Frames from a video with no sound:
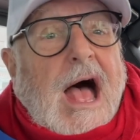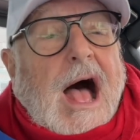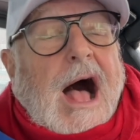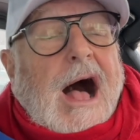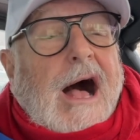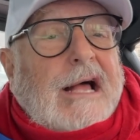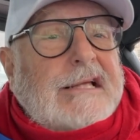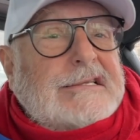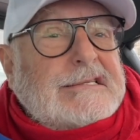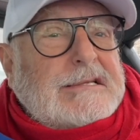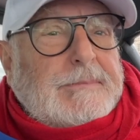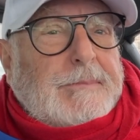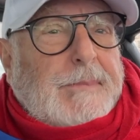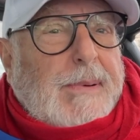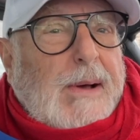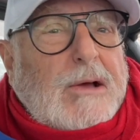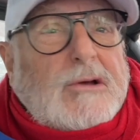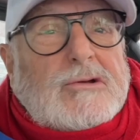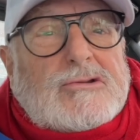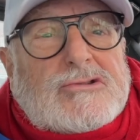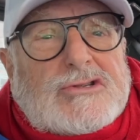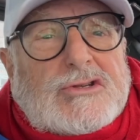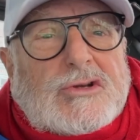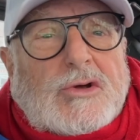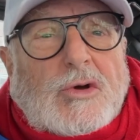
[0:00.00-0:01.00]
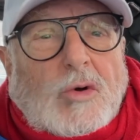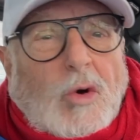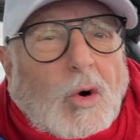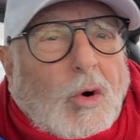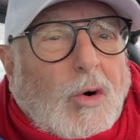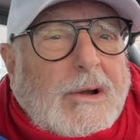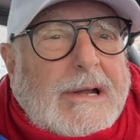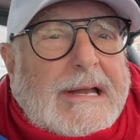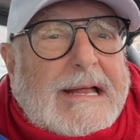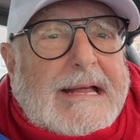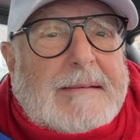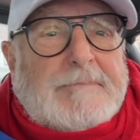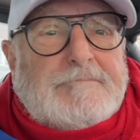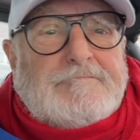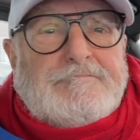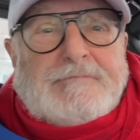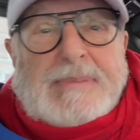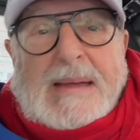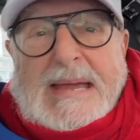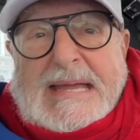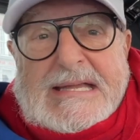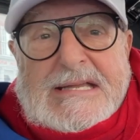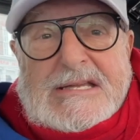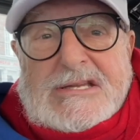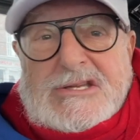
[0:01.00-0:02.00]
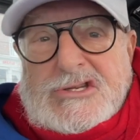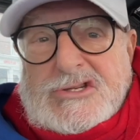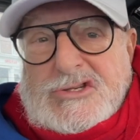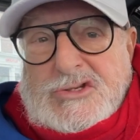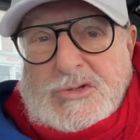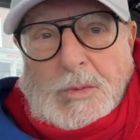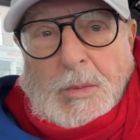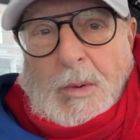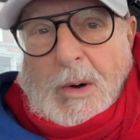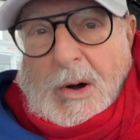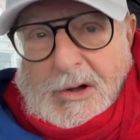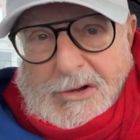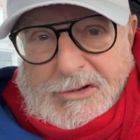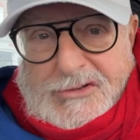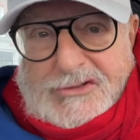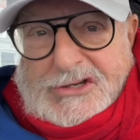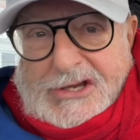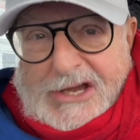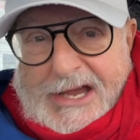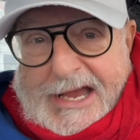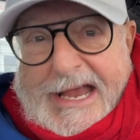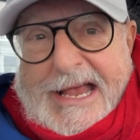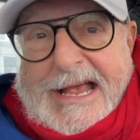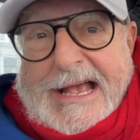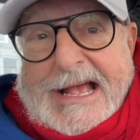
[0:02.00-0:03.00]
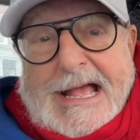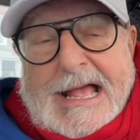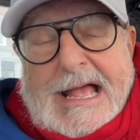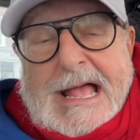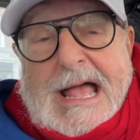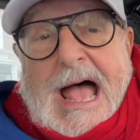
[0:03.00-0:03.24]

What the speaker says: I suppose you call it binge watching.